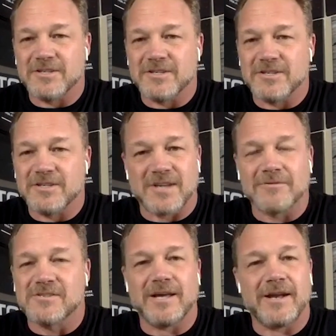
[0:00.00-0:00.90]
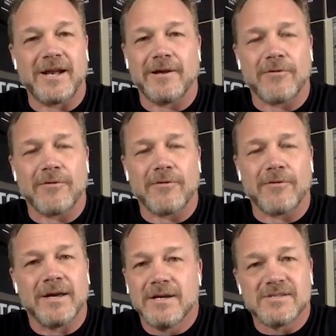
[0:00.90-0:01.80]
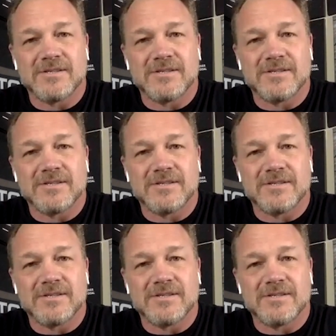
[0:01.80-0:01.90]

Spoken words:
I don't see it any other way.